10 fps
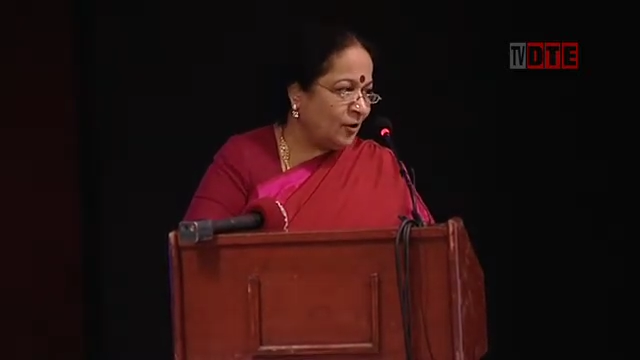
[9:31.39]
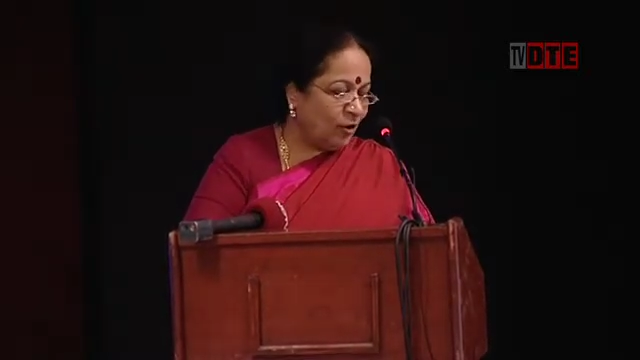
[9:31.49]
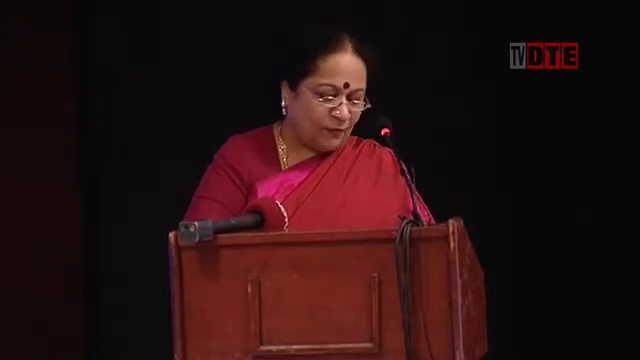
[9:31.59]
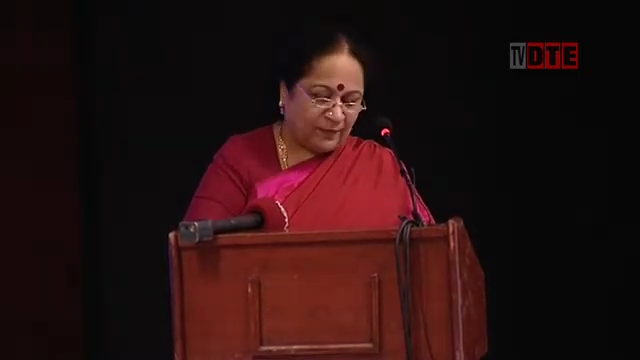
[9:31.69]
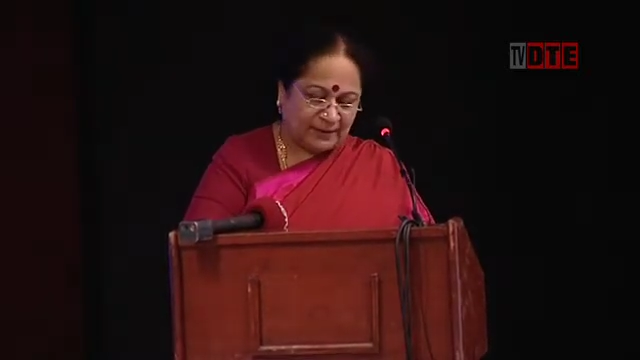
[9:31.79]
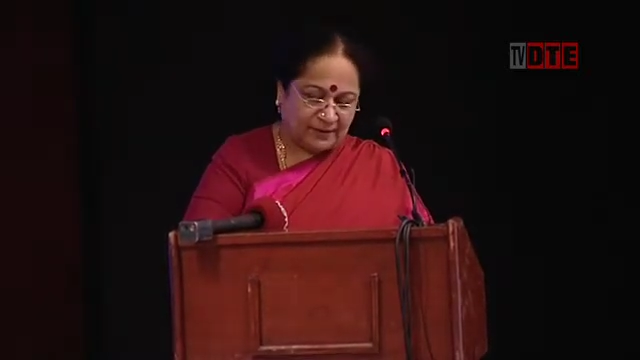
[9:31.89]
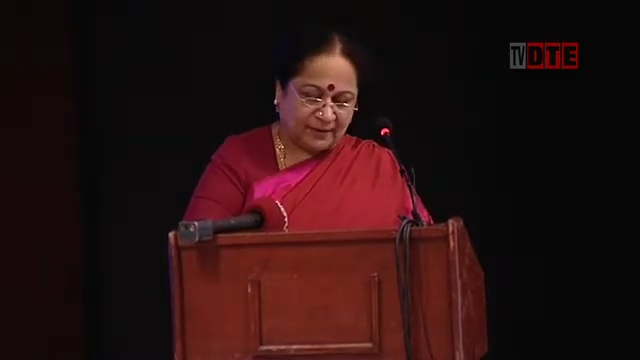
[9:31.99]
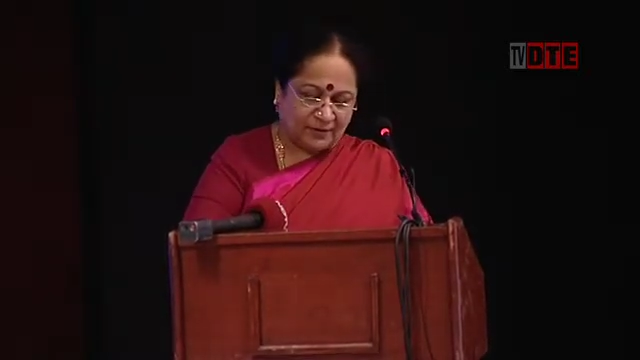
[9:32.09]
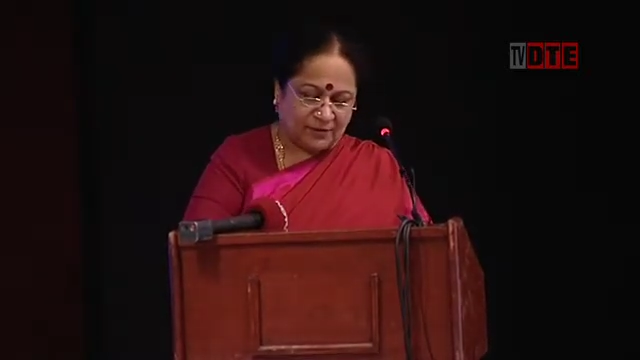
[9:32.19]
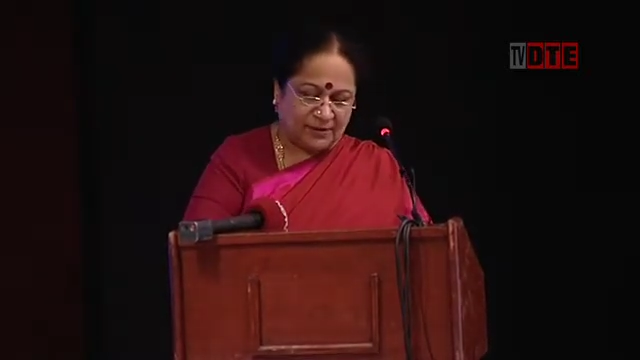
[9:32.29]
of other
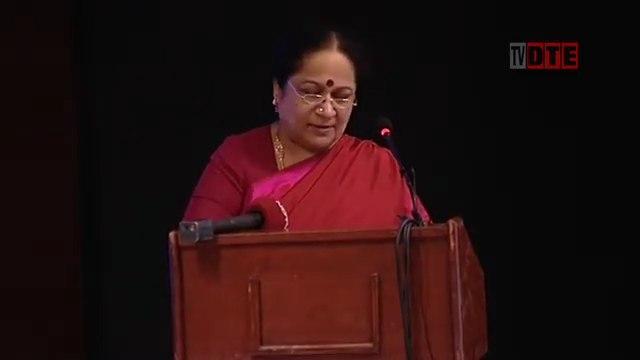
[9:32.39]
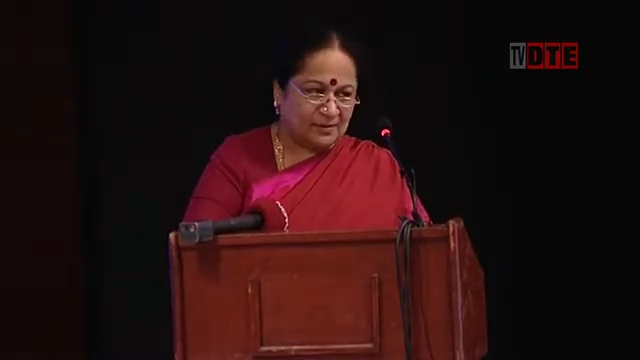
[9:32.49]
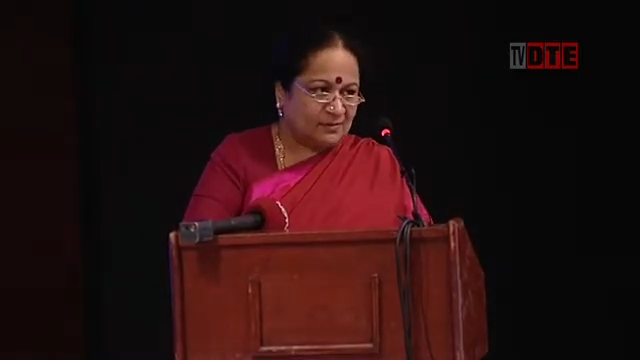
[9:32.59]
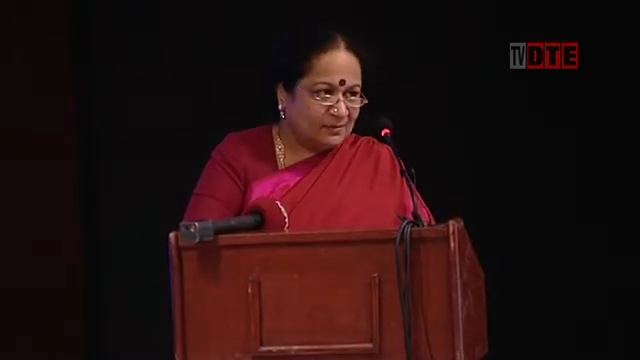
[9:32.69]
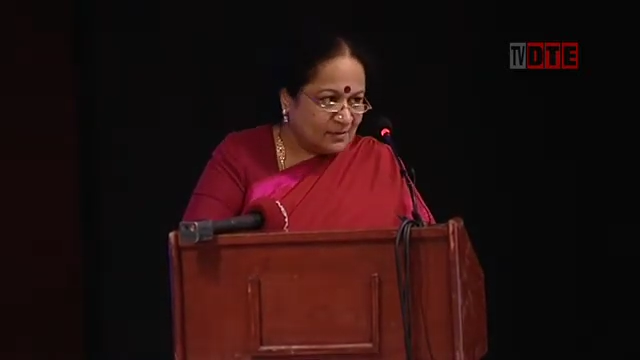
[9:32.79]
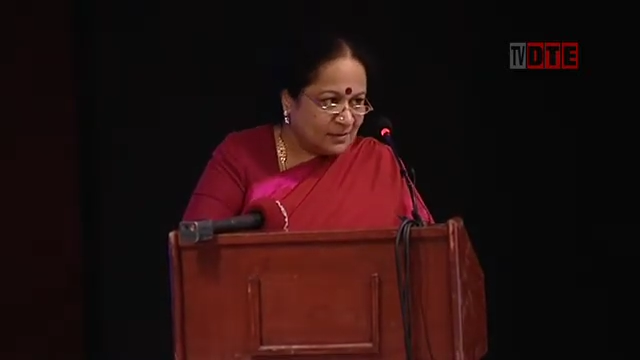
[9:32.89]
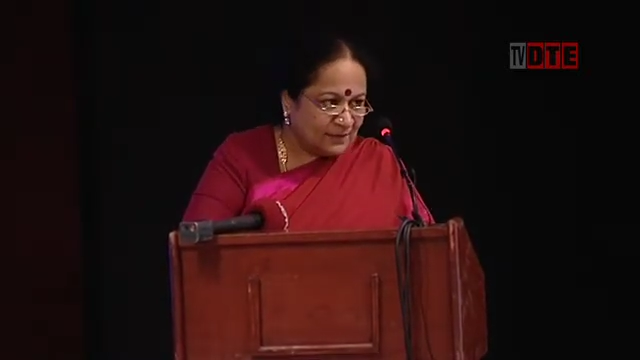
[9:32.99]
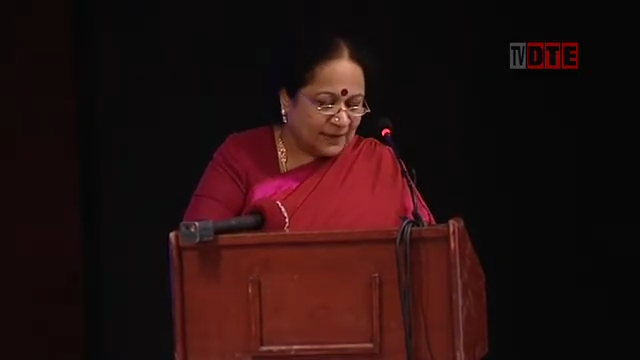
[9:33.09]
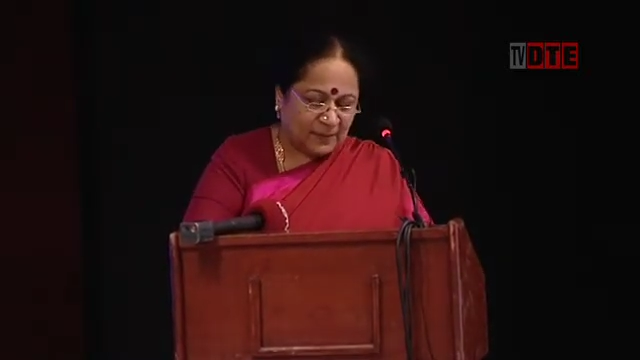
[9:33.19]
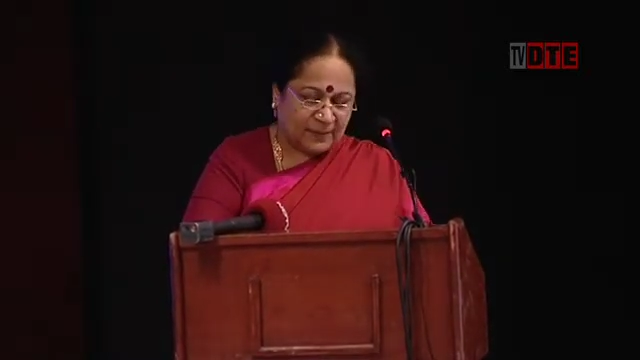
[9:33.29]
countries,
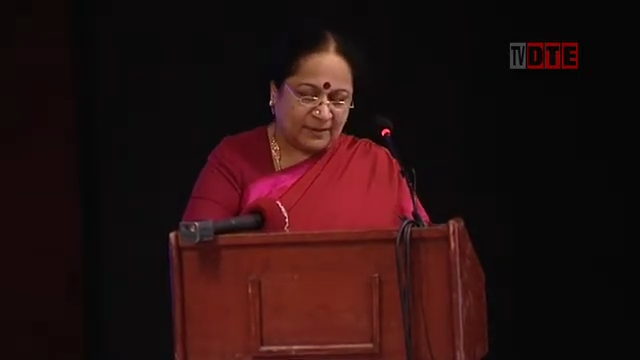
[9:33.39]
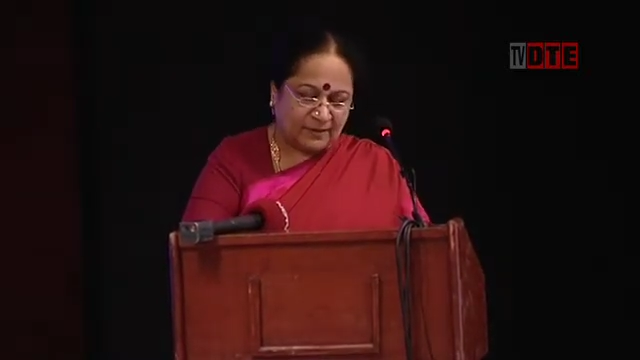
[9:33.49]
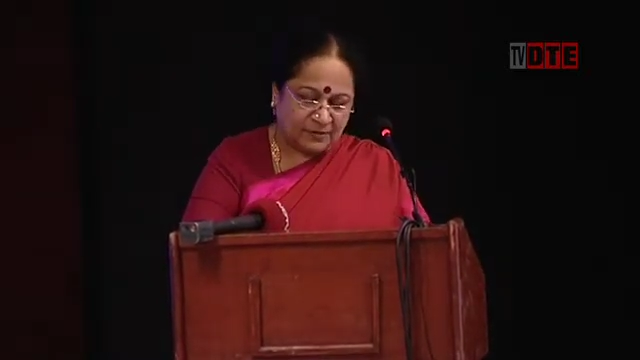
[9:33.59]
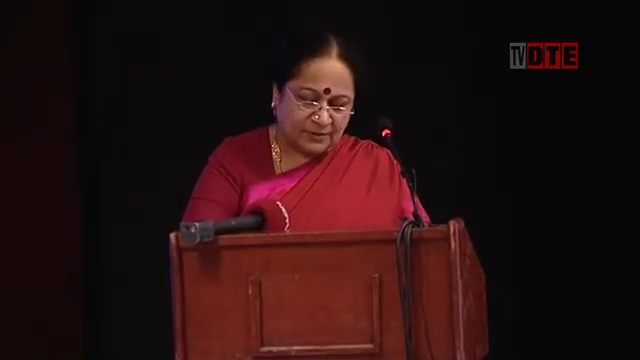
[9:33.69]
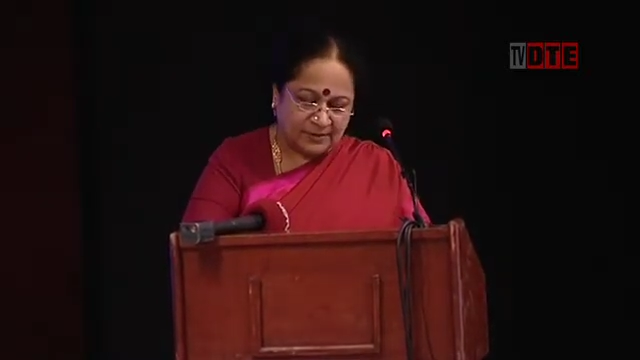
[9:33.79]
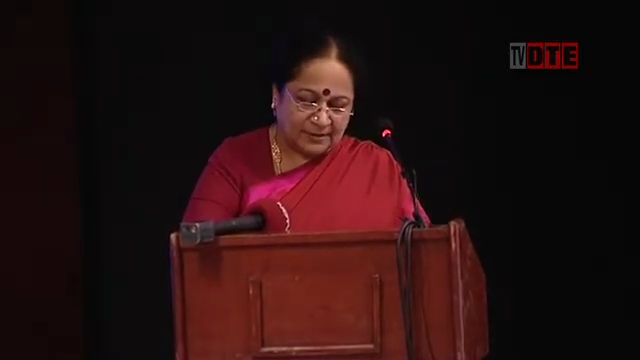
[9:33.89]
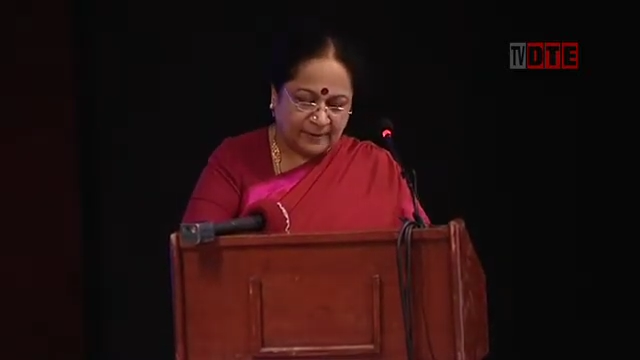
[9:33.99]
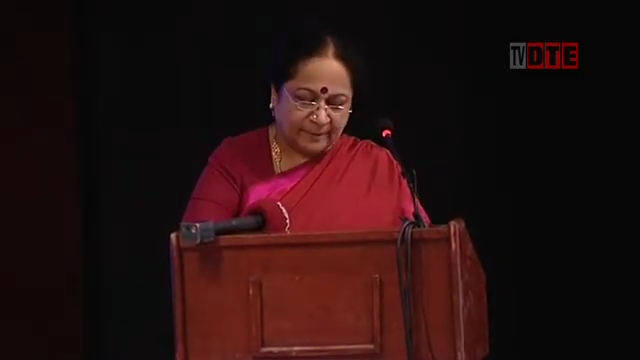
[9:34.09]
developing countries.